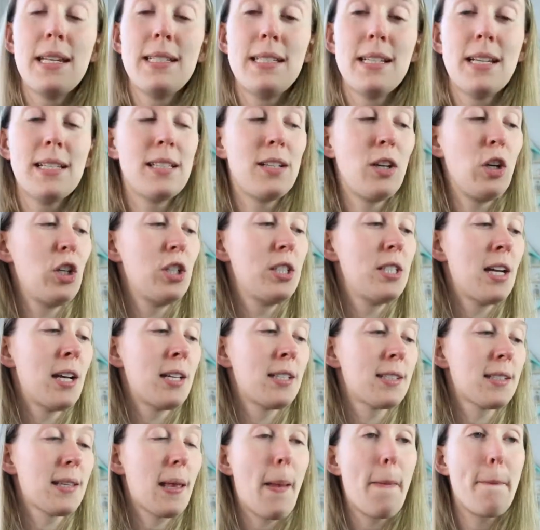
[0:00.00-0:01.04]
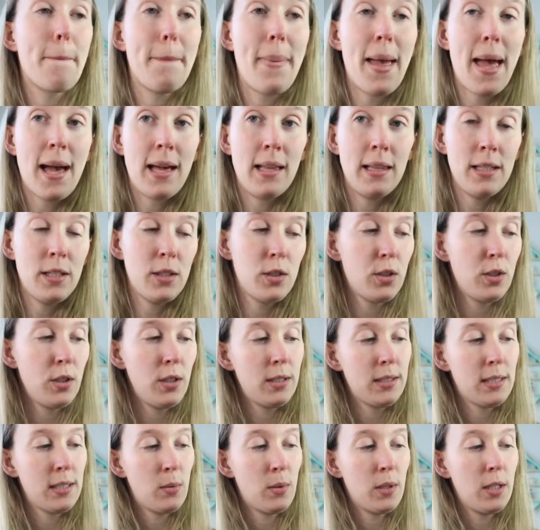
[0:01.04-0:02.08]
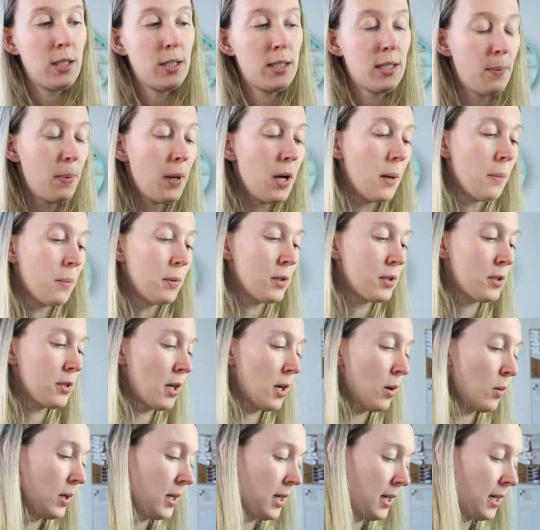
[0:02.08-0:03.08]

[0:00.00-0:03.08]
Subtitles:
Desert Dusk palette too, because I want to use the purple. So I want